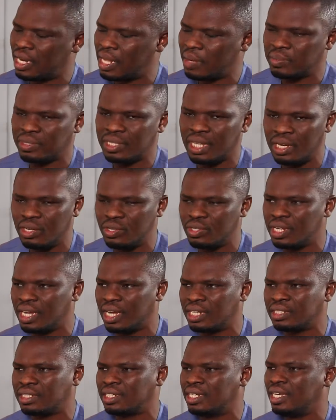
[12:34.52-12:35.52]
And I'm telling you
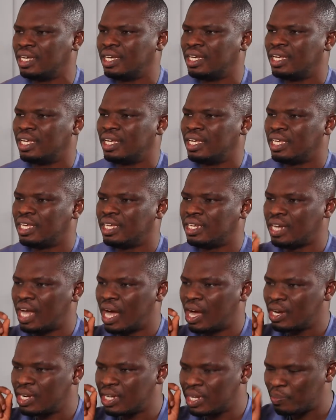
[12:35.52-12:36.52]
that in
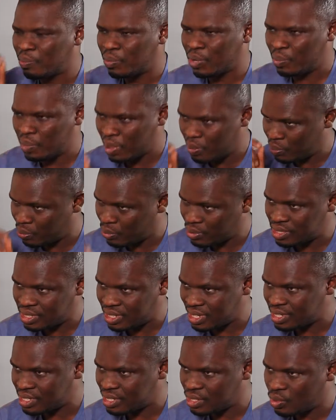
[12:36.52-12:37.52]
our deployment
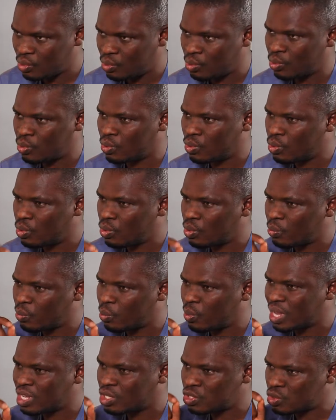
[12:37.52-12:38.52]
process,
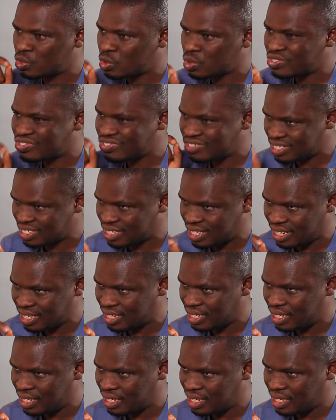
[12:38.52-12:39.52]
we ensure
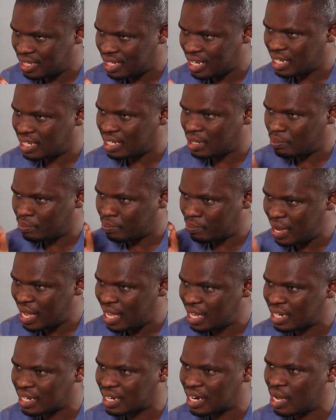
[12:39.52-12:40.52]
strictly that the
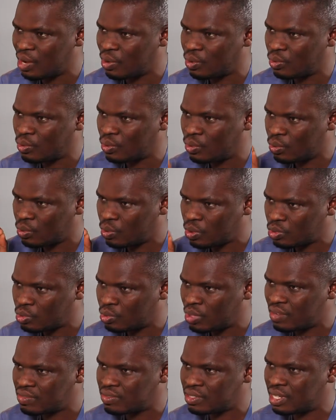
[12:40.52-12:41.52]
background, what
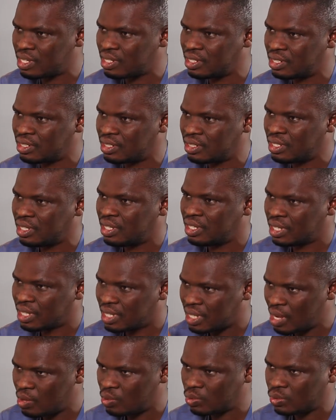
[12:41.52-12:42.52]
we have studied,
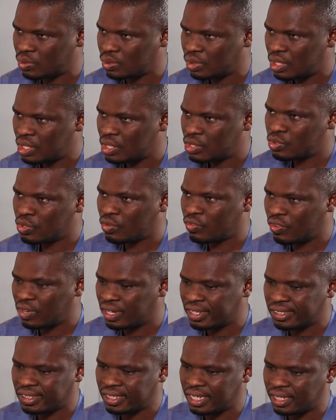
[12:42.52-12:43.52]
counts. So
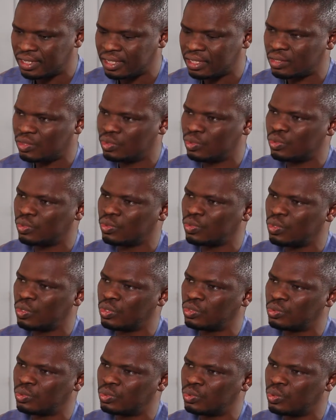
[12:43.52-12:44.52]
for instance, you
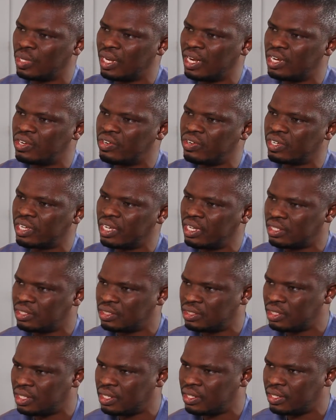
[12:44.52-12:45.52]
go to do electrical
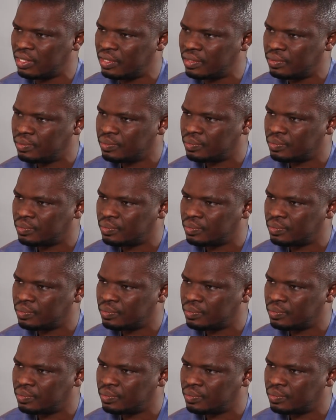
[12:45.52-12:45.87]
engineering.